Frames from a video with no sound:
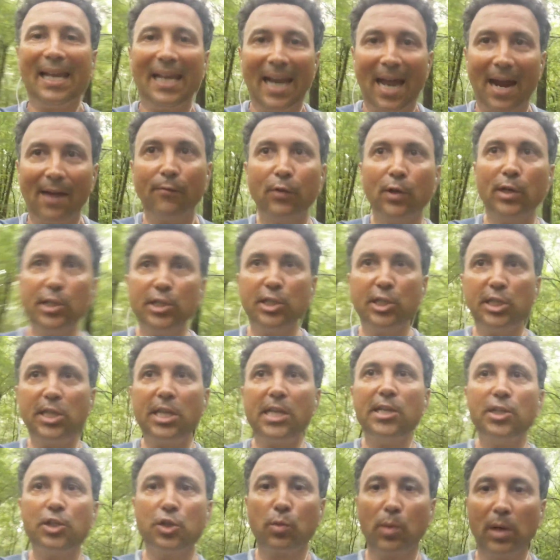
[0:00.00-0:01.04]
Leverage
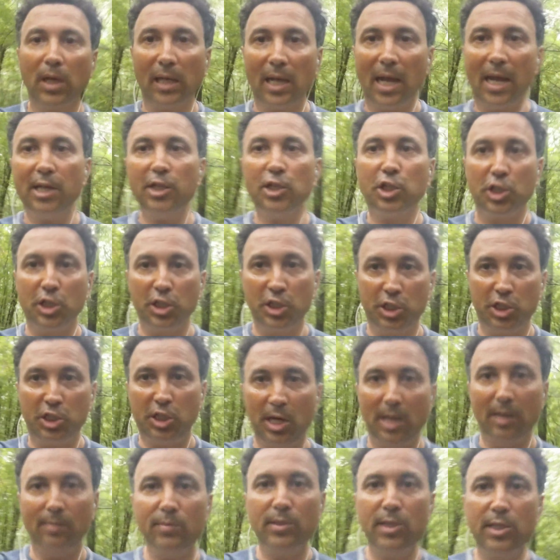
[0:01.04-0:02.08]
these
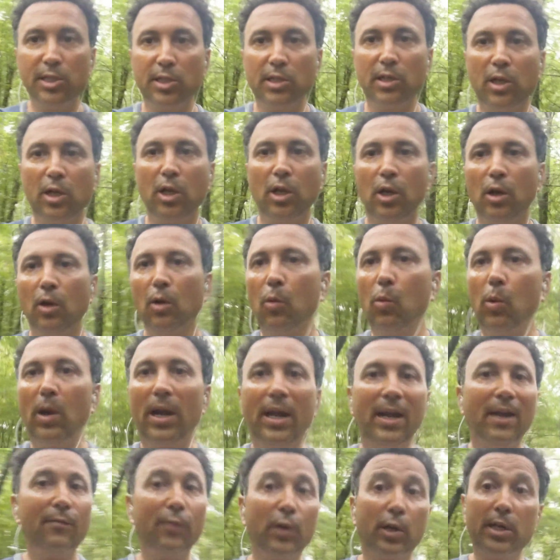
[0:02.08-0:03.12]
relationships
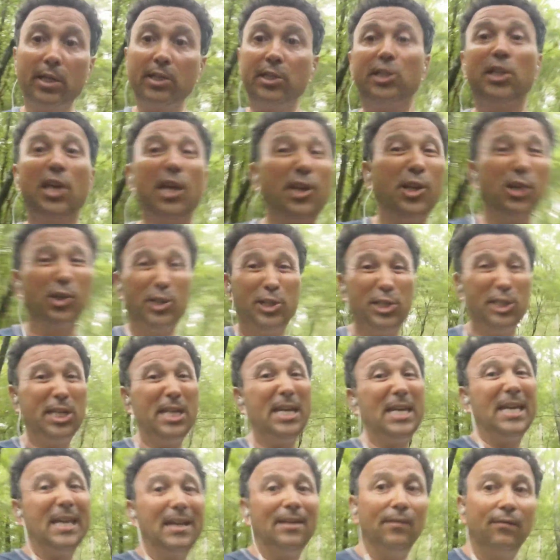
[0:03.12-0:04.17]
whenever it is that you're
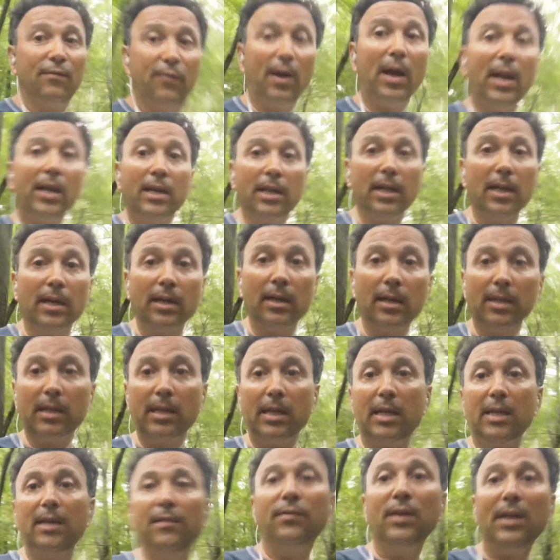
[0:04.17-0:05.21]
seeking funding,
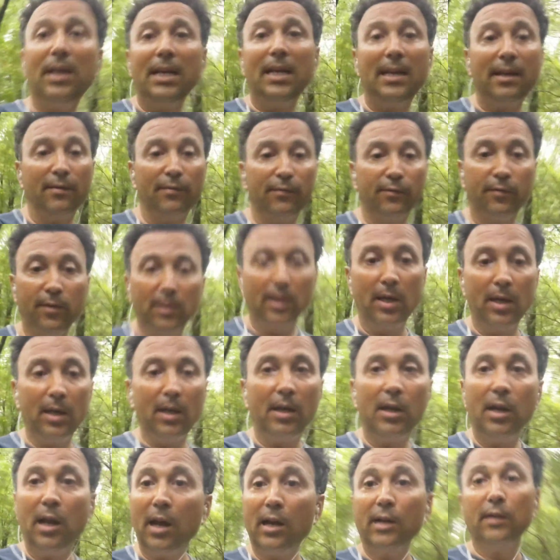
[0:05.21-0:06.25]
even
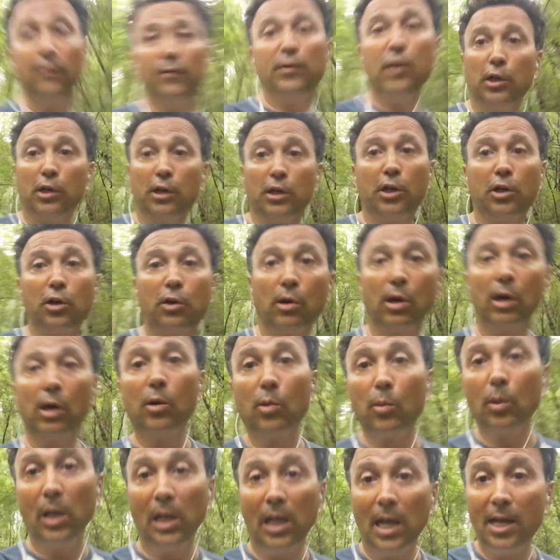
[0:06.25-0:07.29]
if none of your
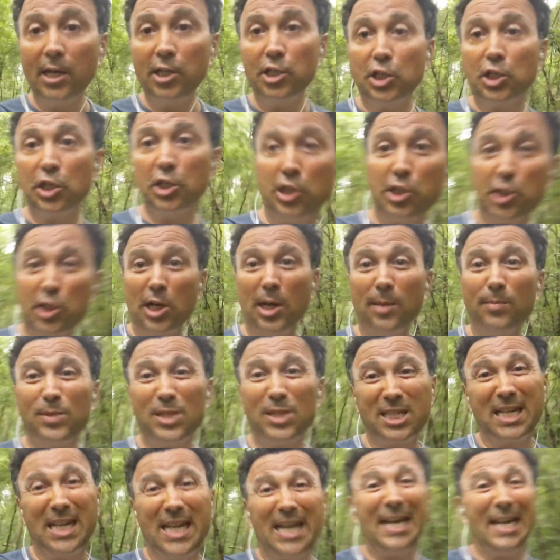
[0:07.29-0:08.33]
current
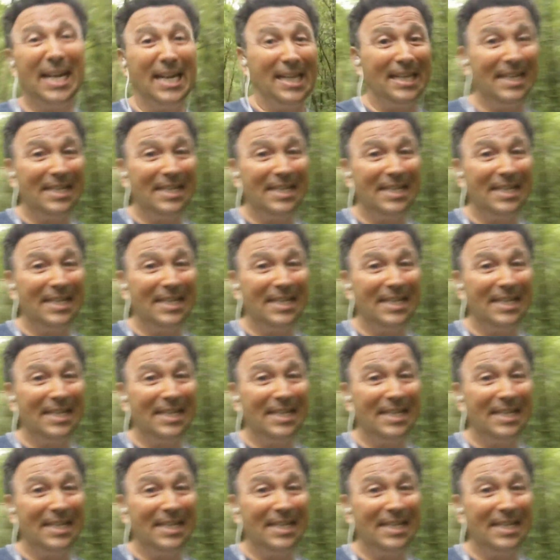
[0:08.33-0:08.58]
relationships can